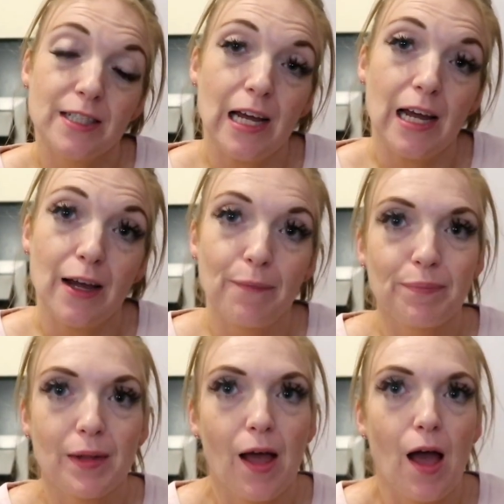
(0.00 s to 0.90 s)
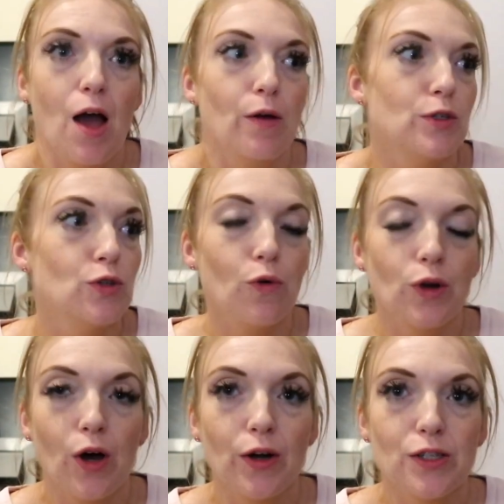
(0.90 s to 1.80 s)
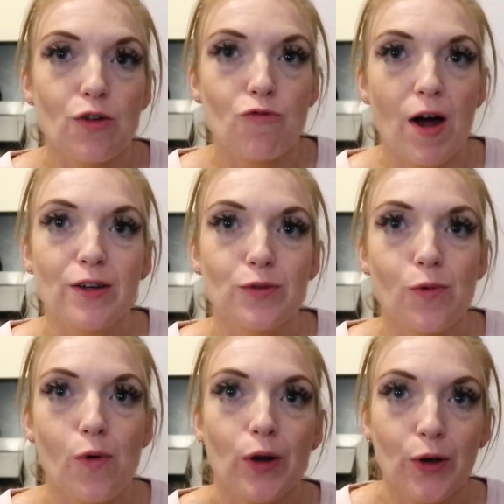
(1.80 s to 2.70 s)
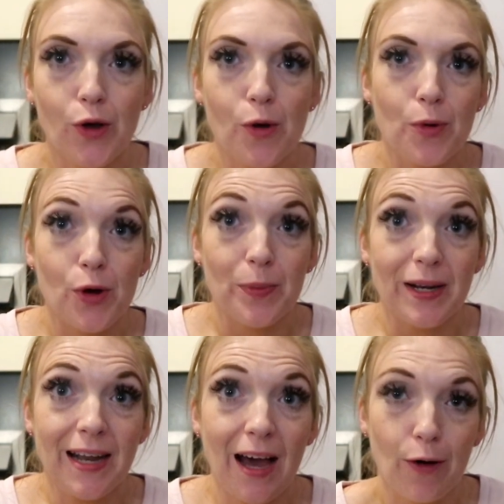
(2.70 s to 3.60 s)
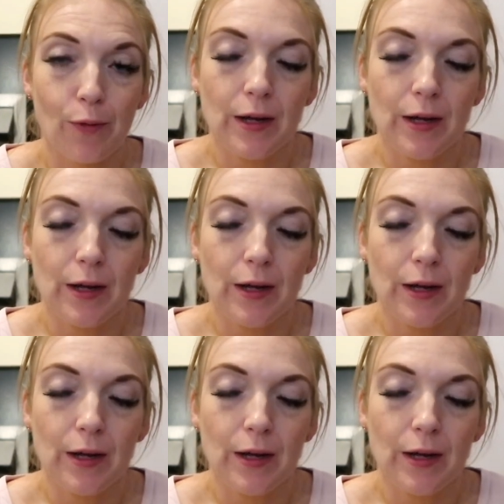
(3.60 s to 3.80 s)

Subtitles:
Be totally honest, rant warning coming up now.